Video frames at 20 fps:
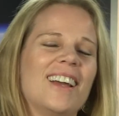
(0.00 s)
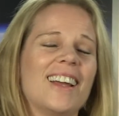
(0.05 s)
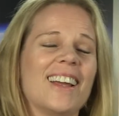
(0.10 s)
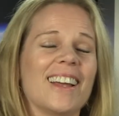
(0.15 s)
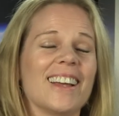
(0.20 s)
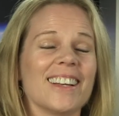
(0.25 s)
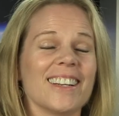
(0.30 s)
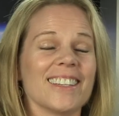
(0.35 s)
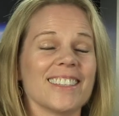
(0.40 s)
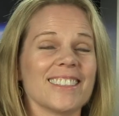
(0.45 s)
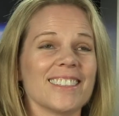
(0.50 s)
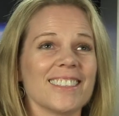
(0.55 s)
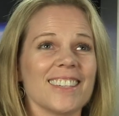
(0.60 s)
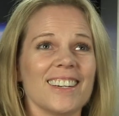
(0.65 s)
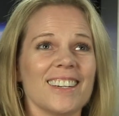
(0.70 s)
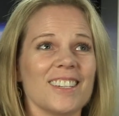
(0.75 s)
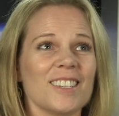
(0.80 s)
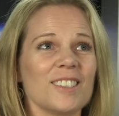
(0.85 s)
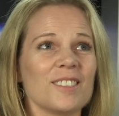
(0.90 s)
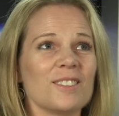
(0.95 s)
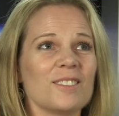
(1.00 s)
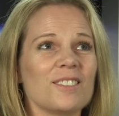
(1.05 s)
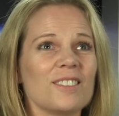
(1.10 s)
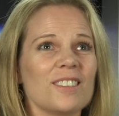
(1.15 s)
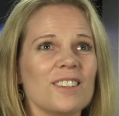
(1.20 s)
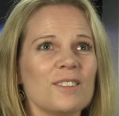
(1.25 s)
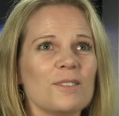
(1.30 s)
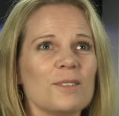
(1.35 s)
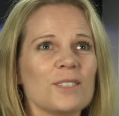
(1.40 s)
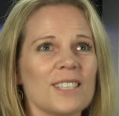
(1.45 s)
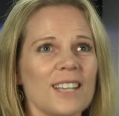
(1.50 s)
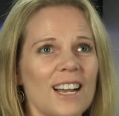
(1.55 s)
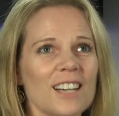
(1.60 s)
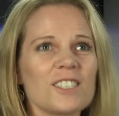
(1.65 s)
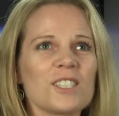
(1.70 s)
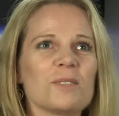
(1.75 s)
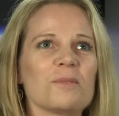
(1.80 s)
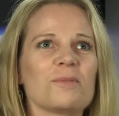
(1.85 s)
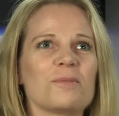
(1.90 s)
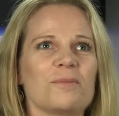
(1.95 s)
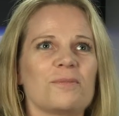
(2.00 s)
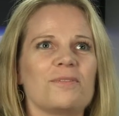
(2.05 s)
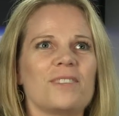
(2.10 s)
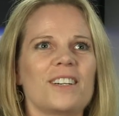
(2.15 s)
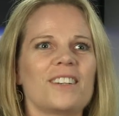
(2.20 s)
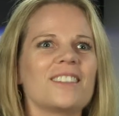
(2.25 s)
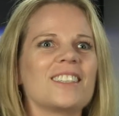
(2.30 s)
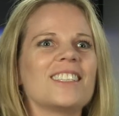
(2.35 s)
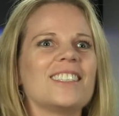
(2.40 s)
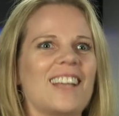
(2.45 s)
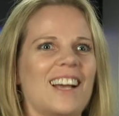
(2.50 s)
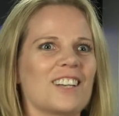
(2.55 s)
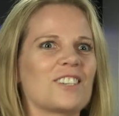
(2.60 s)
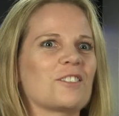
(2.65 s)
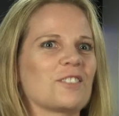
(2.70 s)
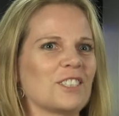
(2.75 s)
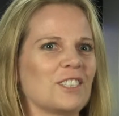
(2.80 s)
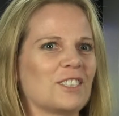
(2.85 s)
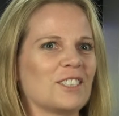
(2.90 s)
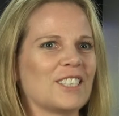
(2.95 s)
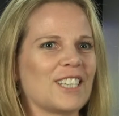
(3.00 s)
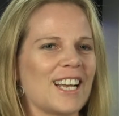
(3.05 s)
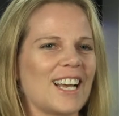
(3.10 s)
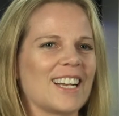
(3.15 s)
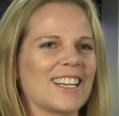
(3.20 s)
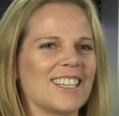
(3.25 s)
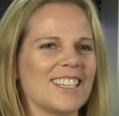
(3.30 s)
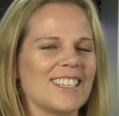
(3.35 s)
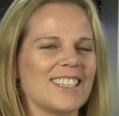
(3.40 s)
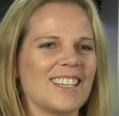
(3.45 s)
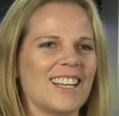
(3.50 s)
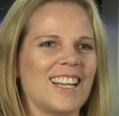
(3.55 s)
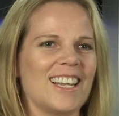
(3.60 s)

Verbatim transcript: and uh, was actually fairly naturally good at it.